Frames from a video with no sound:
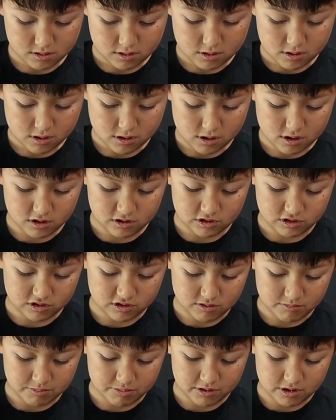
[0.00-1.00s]
I'm just
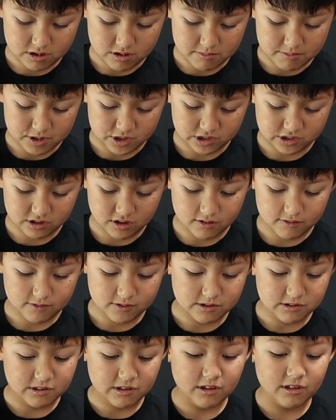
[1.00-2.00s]
gonna put it on my shelf
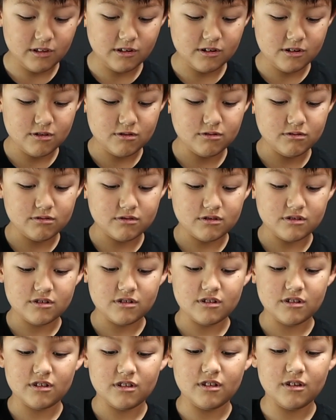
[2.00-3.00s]
because they look cool,
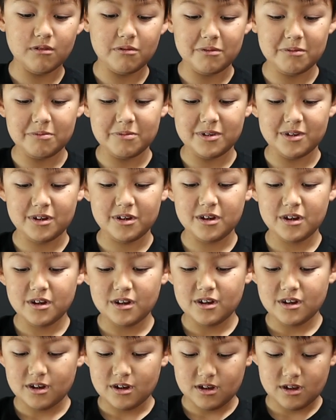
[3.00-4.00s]
so they would be
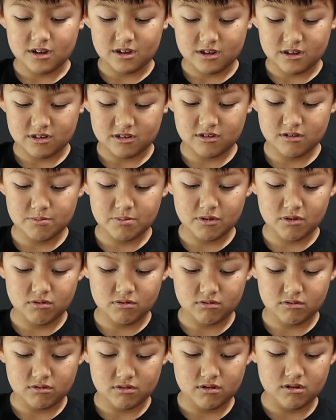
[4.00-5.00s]
a super
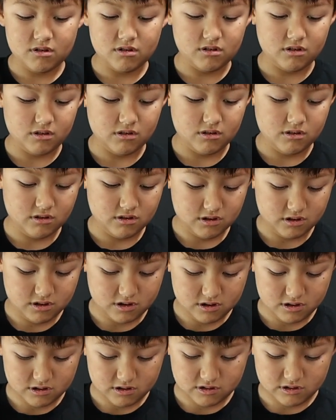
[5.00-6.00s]
cool
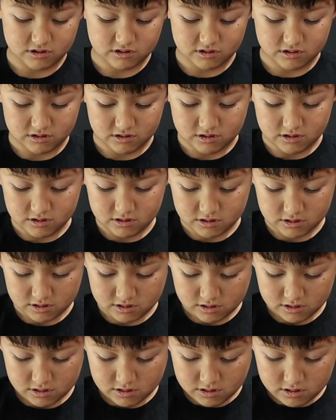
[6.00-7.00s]
looking addition.
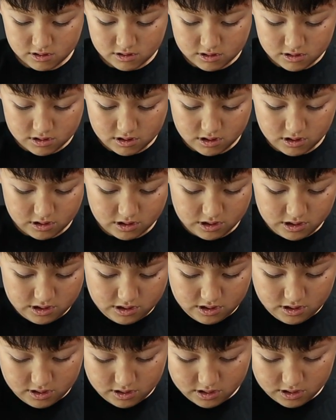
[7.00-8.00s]
Okay,
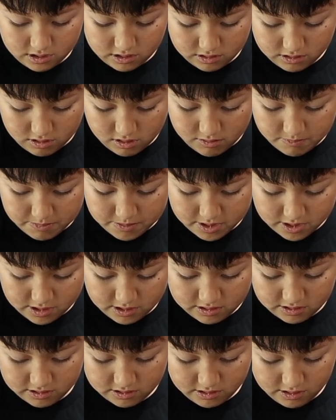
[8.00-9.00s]
now I get to open
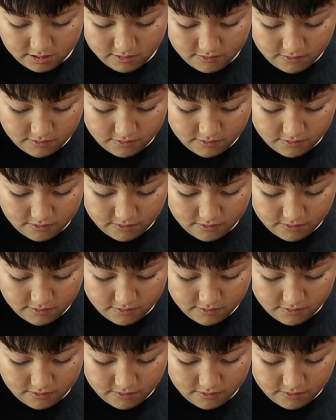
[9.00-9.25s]
this stuff.